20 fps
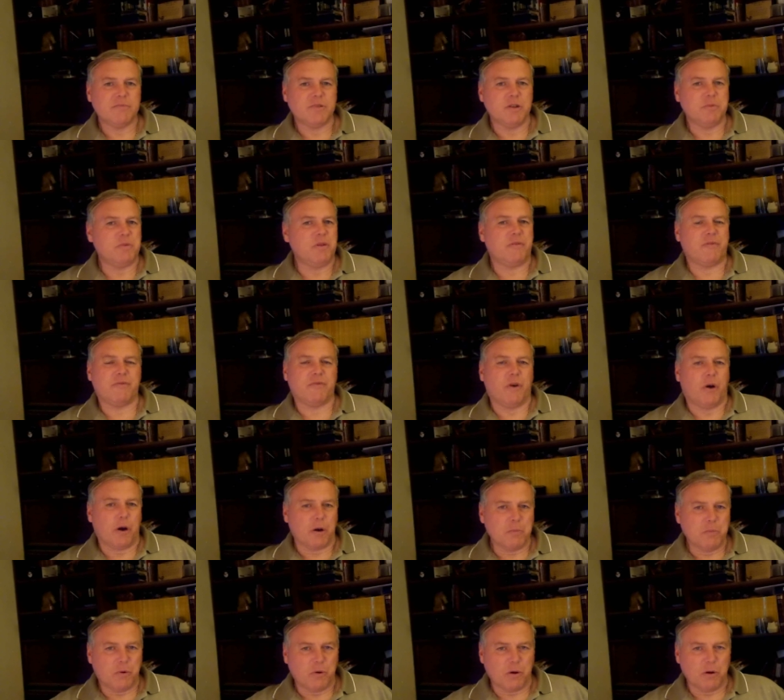They'd be
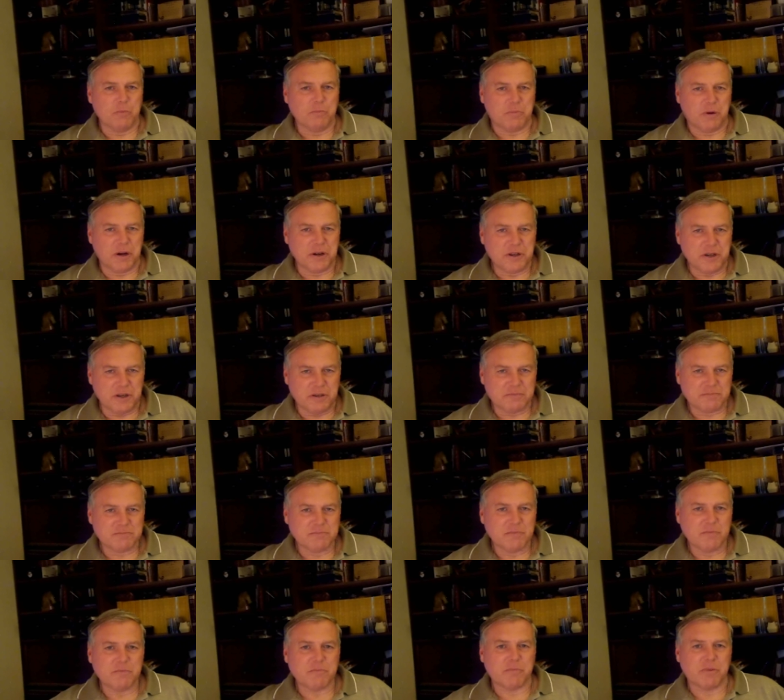far more abundant
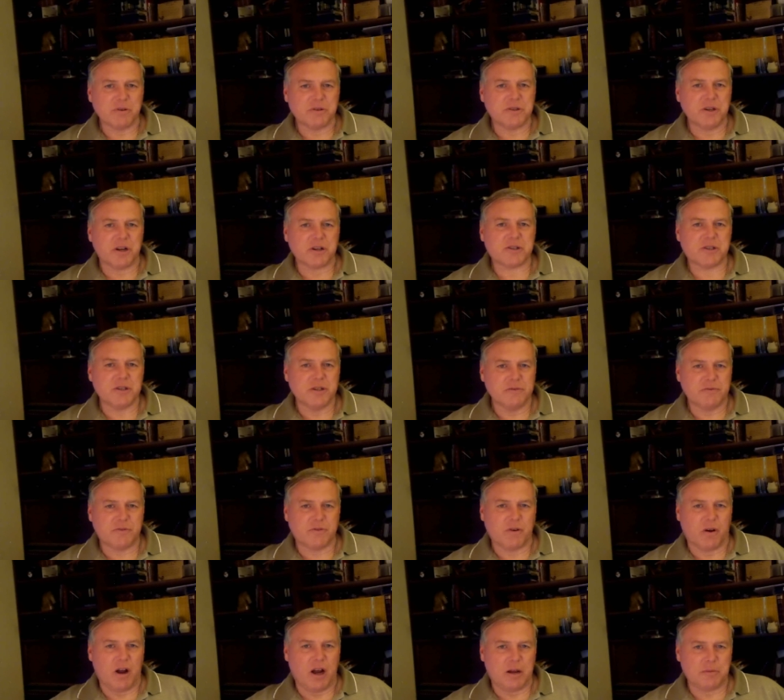production of
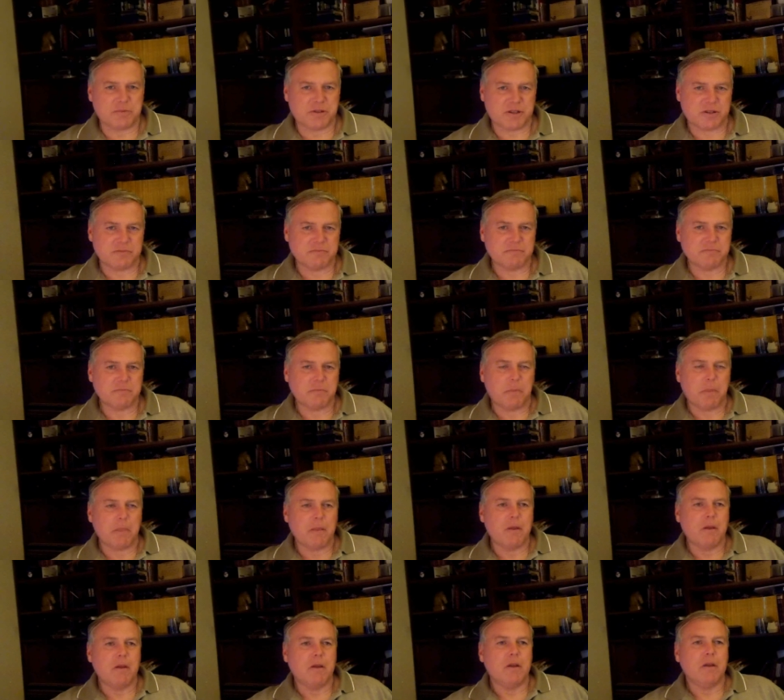crops.
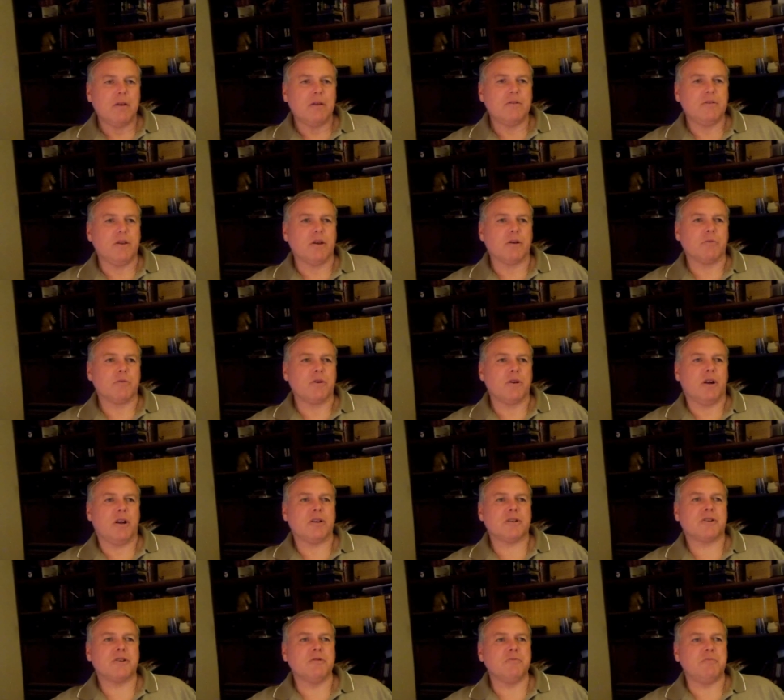There would
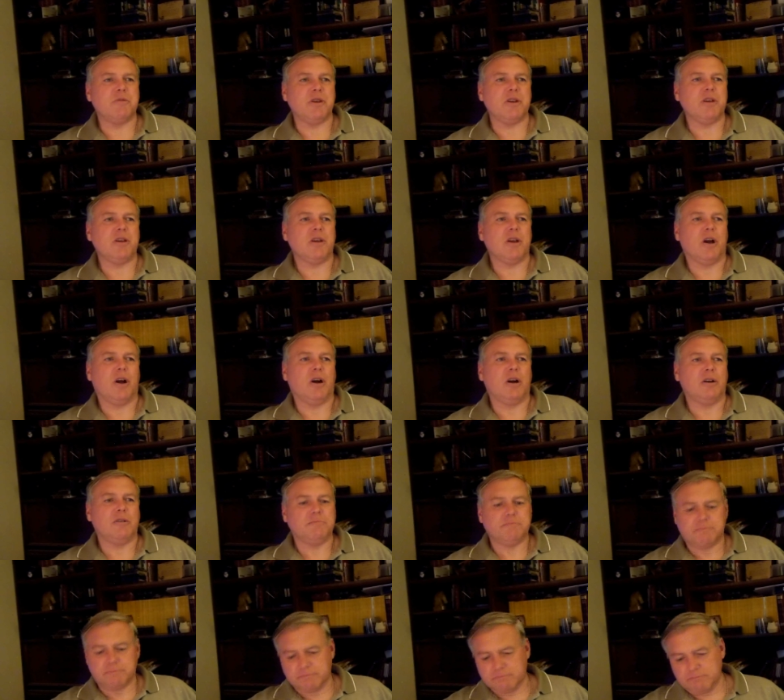also be,
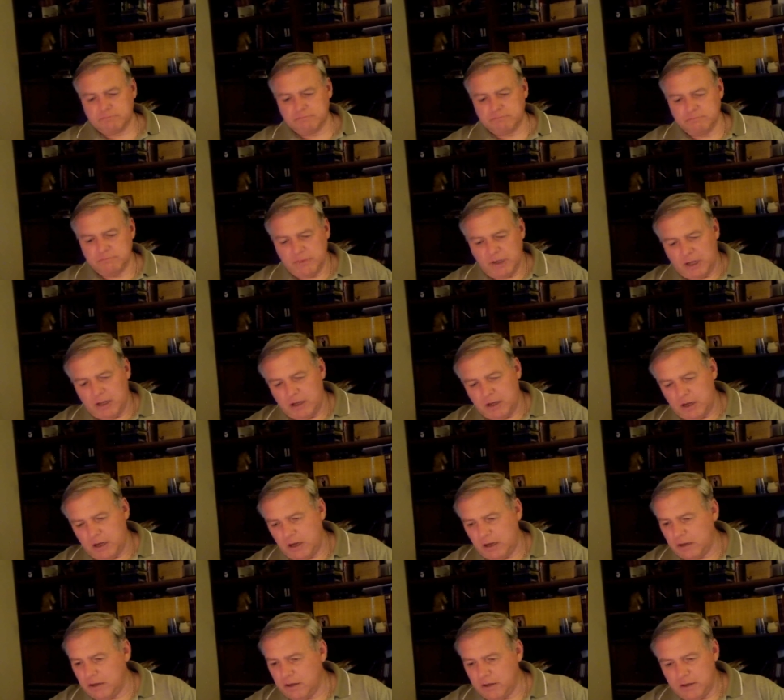um,
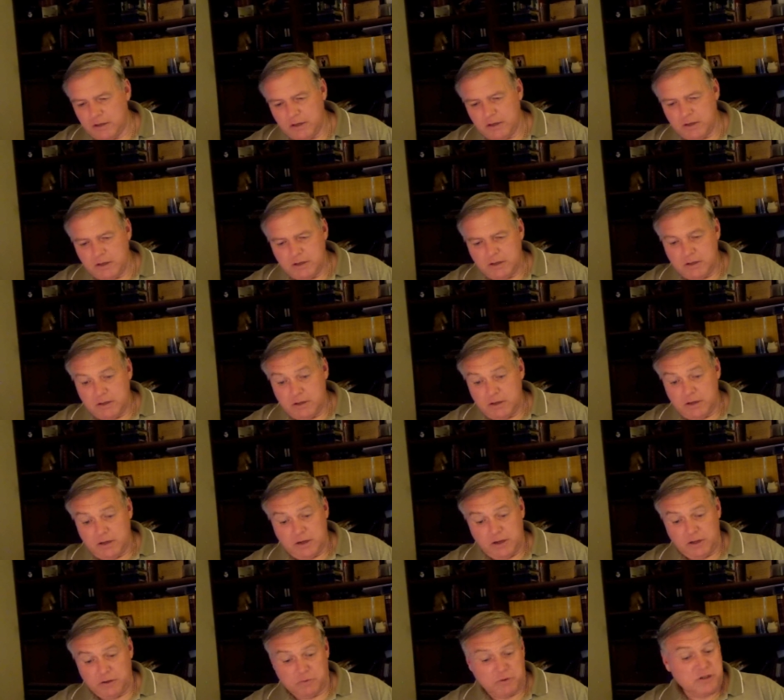uh,
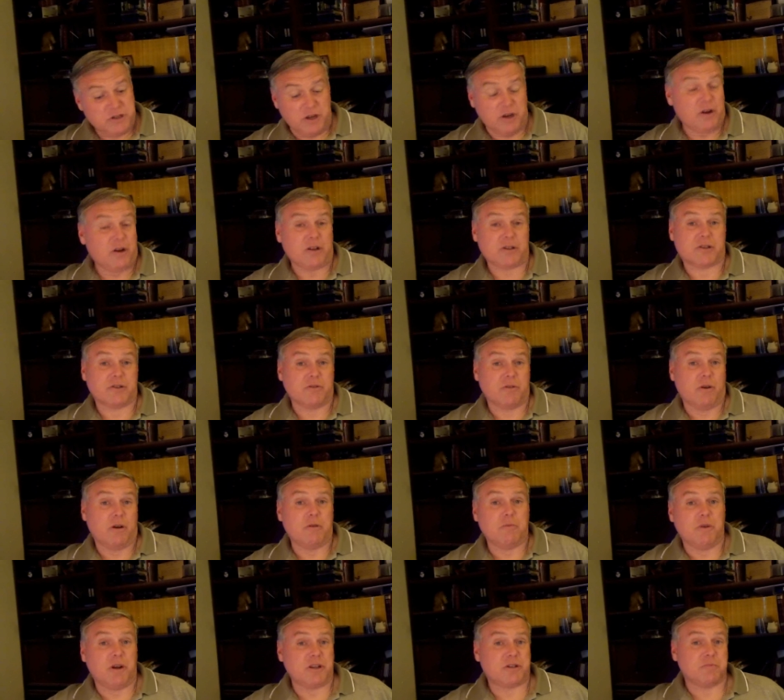in other words, they'd also
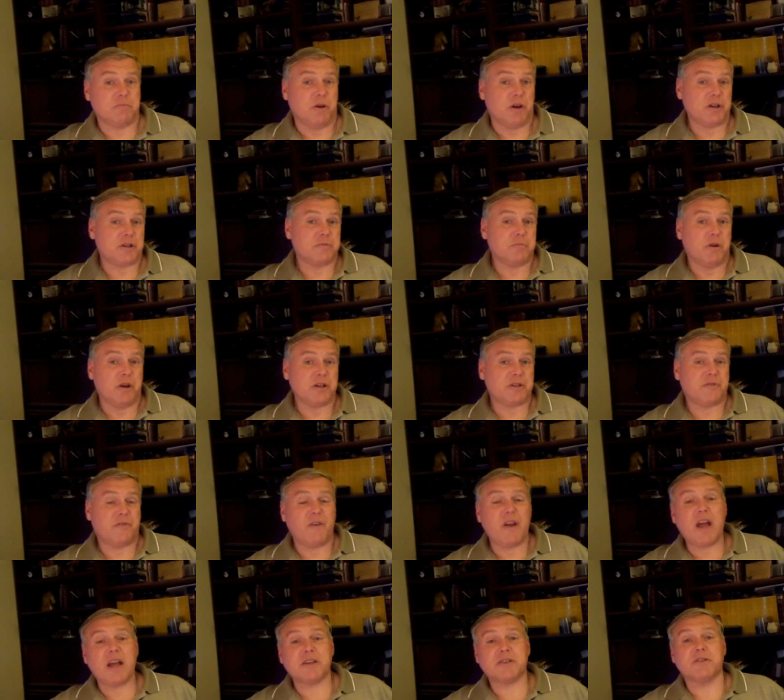grow much, much, much
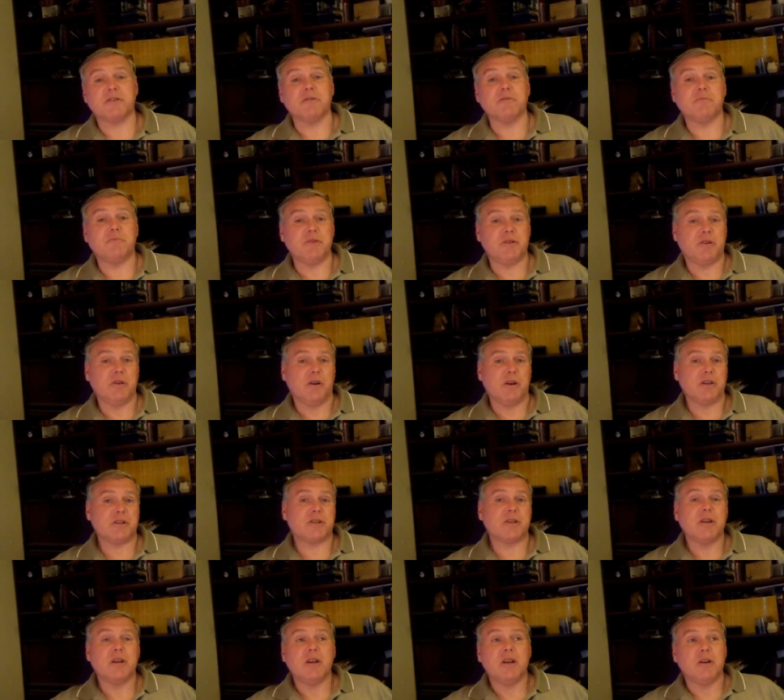faster because,